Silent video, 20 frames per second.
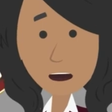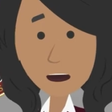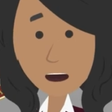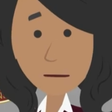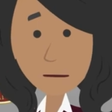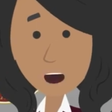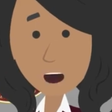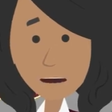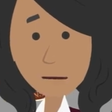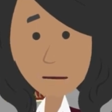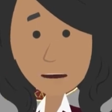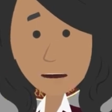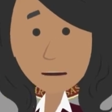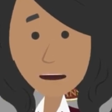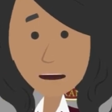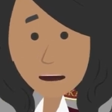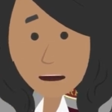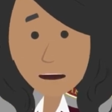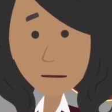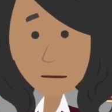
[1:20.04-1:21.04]
location on
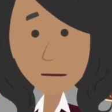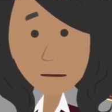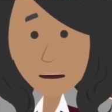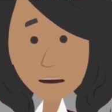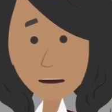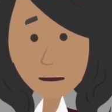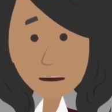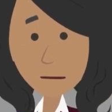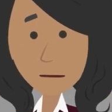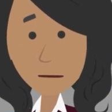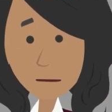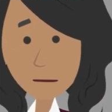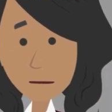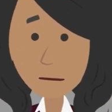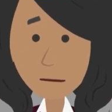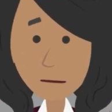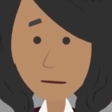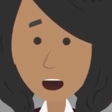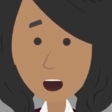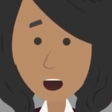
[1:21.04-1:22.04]
Election Day,
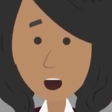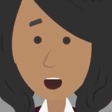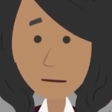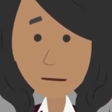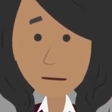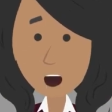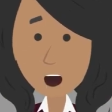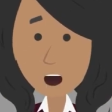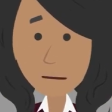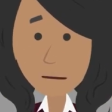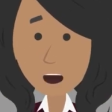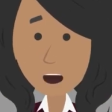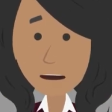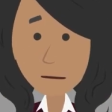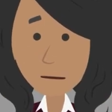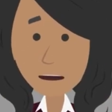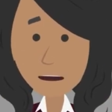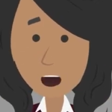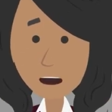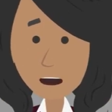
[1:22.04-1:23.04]
you may qualify
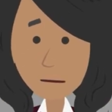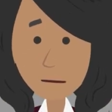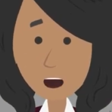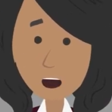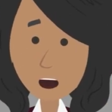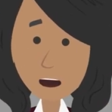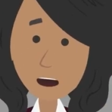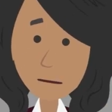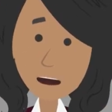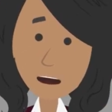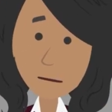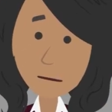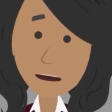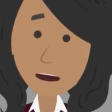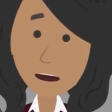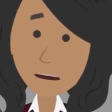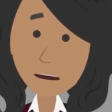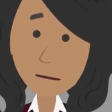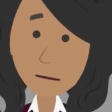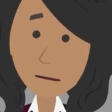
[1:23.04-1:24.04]
to vote by absentee
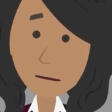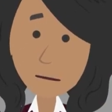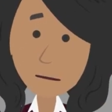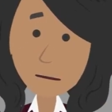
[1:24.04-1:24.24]
ballot.